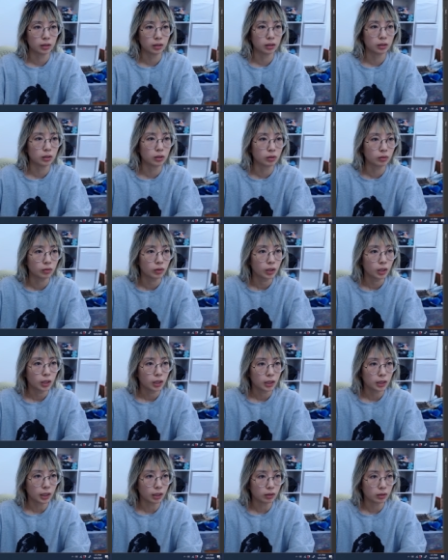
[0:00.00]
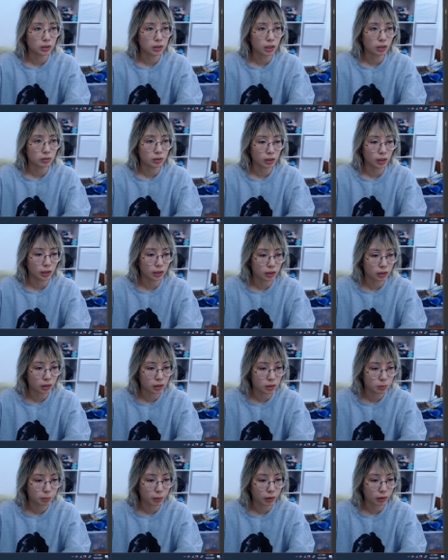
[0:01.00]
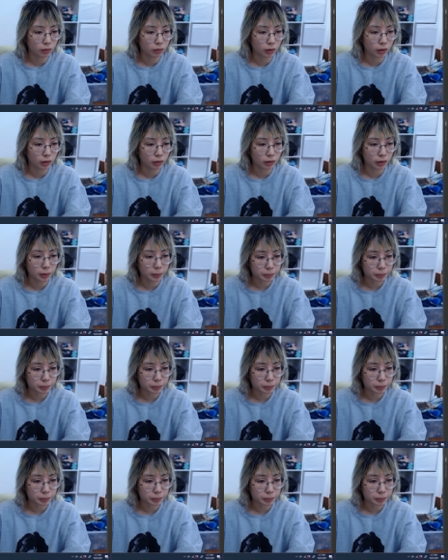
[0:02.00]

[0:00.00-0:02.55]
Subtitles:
and now you can see I've selected this sparkle area.